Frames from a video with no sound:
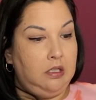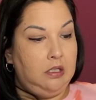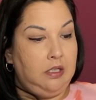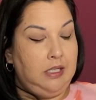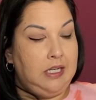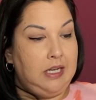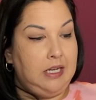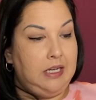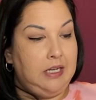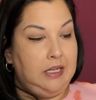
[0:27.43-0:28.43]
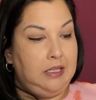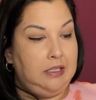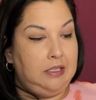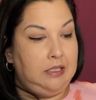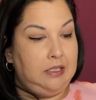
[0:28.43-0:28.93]

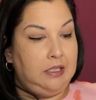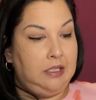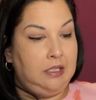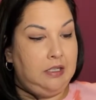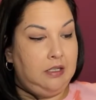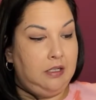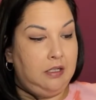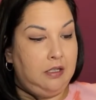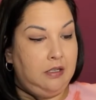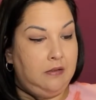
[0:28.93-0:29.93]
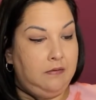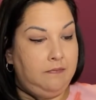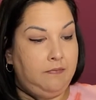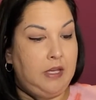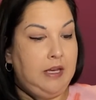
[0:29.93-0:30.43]
Yes.
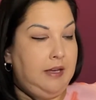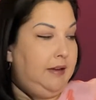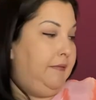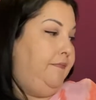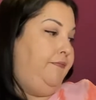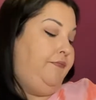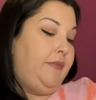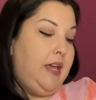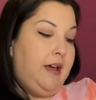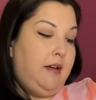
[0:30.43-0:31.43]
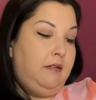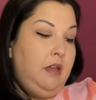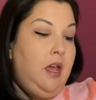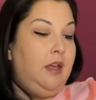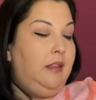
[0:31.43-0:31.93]
Okay. Yeah.
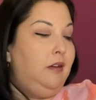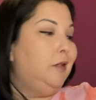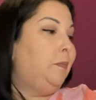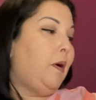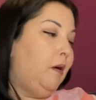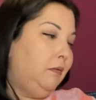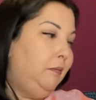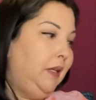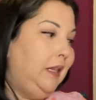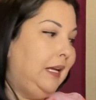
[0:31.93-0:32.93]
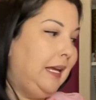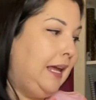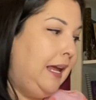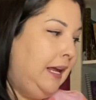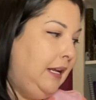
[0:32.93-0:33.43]
There's probably like
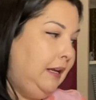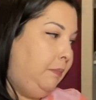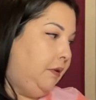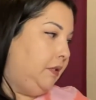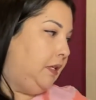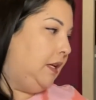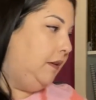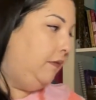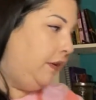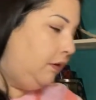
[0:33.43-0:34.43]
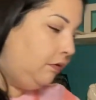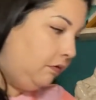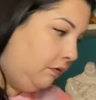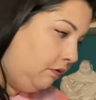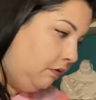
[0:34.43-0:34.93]
80% of
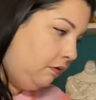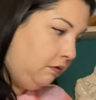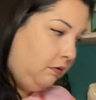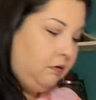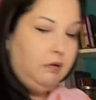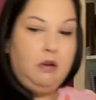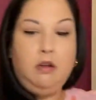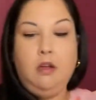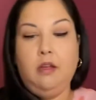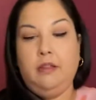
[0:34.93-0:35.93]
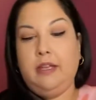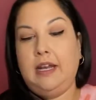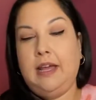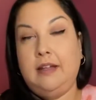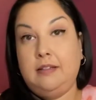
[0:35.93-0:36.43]
you that
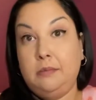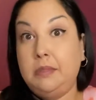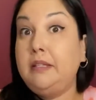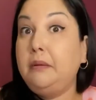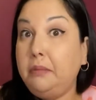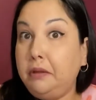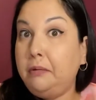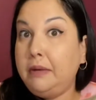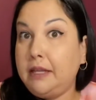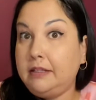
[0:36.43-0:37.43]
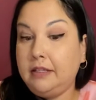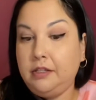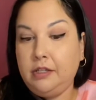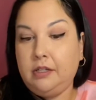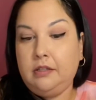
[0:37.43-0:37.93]
had some similar
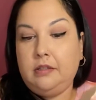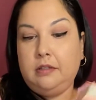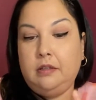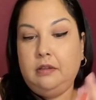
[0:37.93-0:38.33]
messages.